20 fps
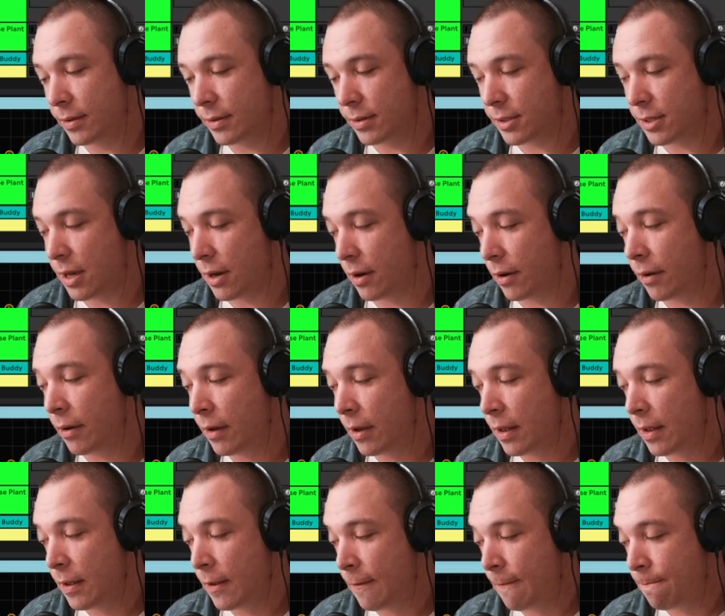So
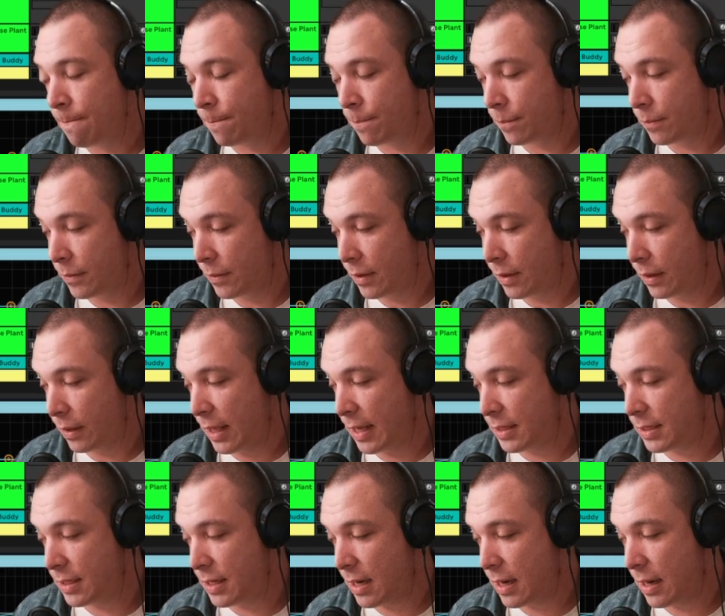
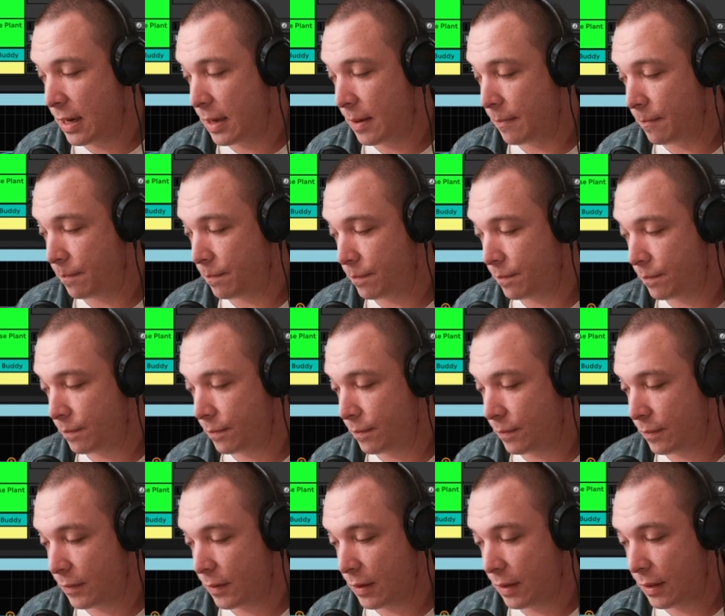let's do
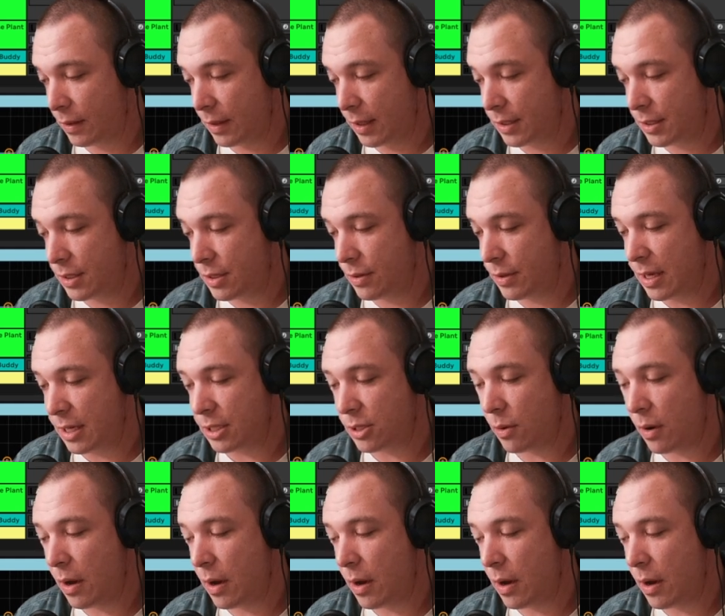this.